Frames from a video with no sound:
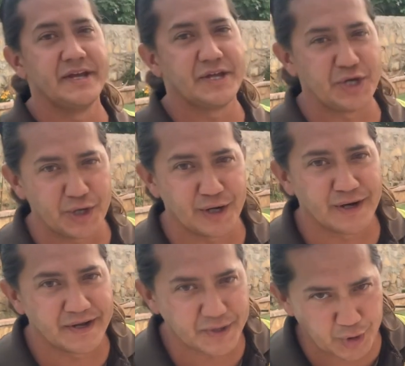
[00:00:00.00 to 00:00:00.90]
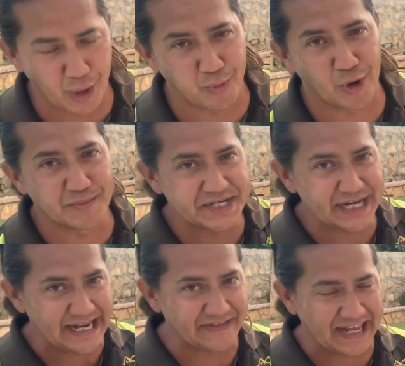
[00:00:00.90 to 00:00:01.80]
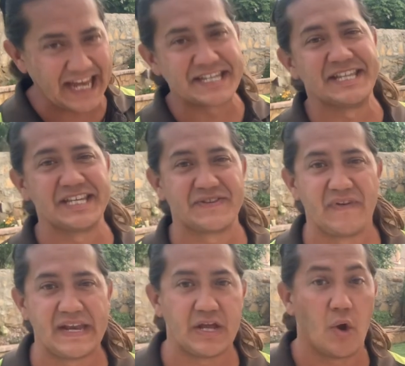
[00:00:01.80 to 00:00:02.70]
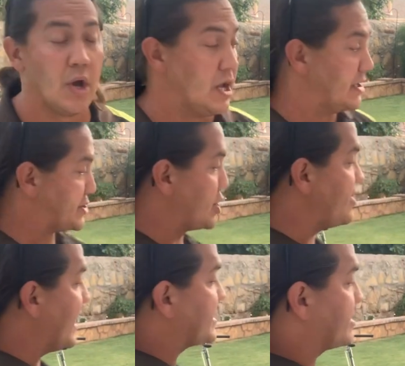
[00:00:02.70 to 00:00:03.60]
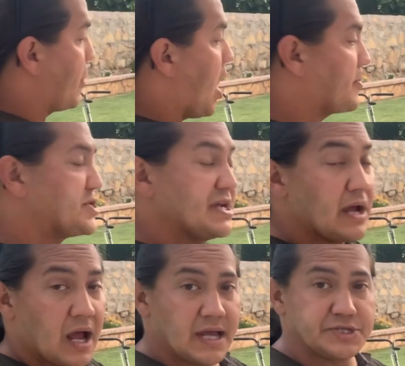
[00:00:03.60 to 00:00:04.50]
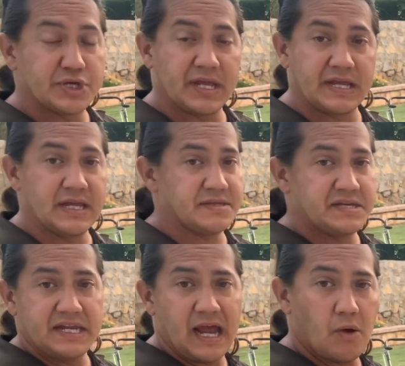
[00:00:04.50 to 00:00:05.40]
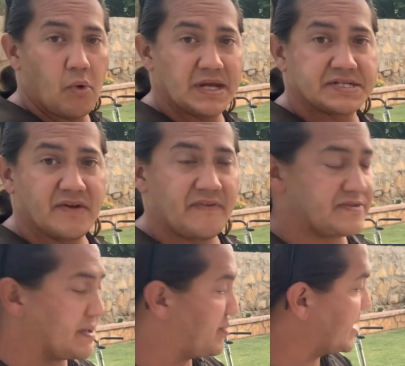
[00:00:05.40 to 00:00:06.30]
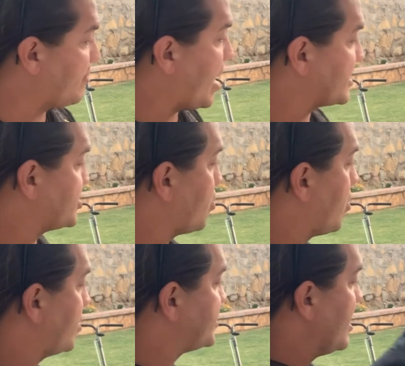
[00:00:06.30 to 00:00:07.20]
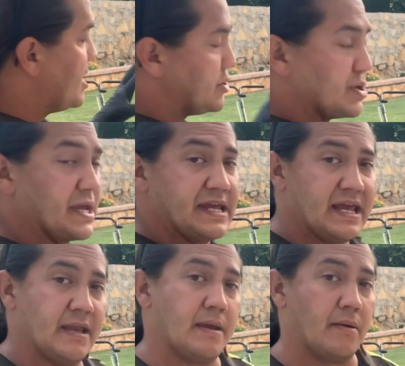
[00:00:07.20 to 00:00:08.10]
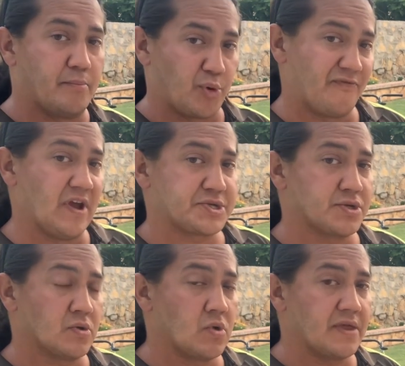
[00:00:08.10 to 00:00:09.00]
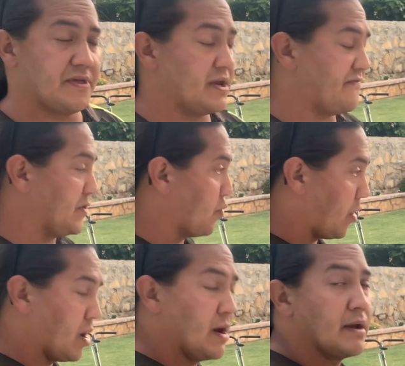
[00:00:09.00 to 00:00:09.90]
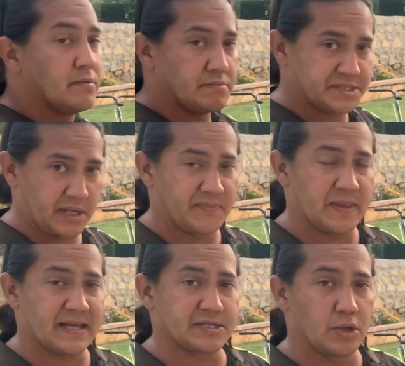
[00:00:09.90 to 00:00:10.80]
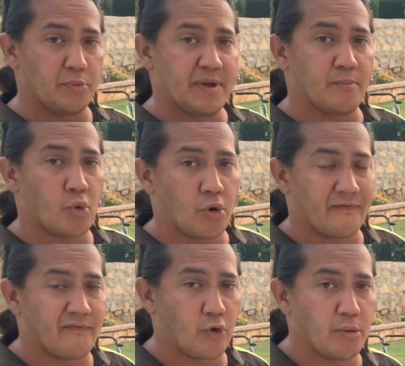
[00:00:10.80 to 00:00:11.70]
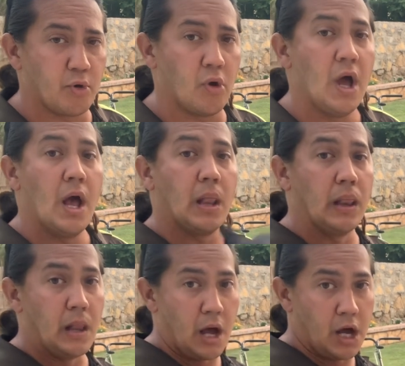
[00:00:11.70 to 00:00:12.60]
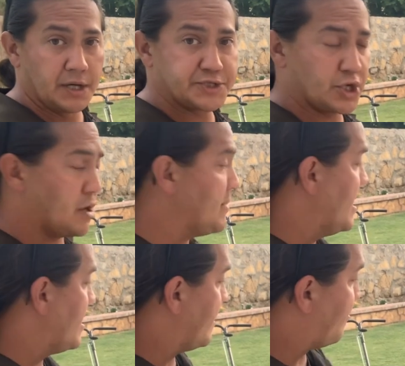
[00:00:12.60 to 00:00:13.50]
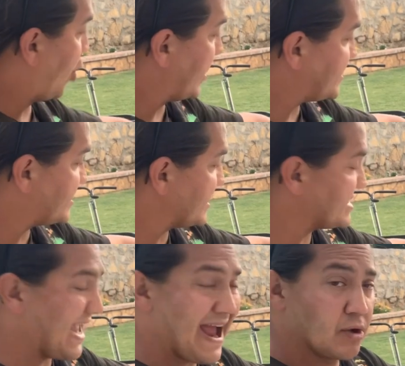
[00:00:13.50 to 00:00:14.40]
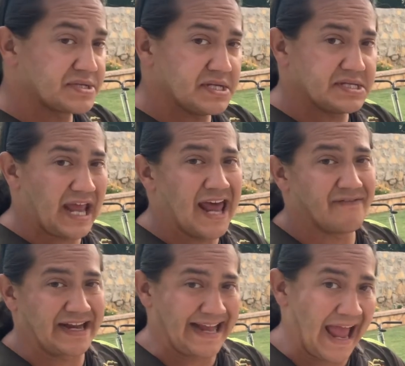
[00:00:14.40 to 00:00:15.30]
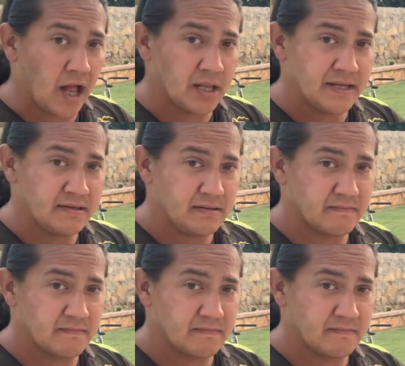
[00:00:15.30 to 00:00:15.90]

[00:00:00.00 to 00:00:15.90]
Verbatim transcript: your grub worms in the case of this video. So you got some option guys. You can get the DIY stuff at the big box stores. You can get professional with it if you want something that's a little bit more affordable long term. 0.6 ounces out of a gallon